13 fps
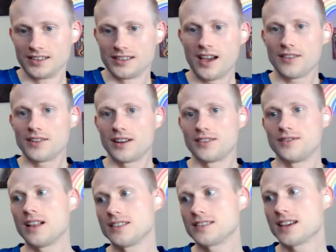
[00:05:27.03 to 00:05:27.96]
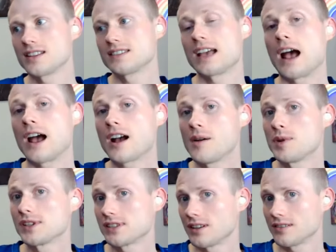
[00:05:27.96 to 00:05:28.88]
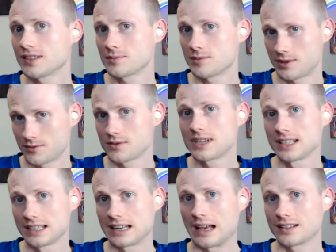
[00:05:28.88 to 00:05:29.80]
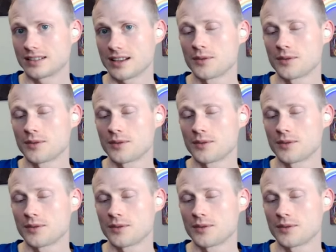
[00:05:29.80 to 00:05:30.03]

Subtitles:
Yeah, Valentine's Day. I got myself something really nice.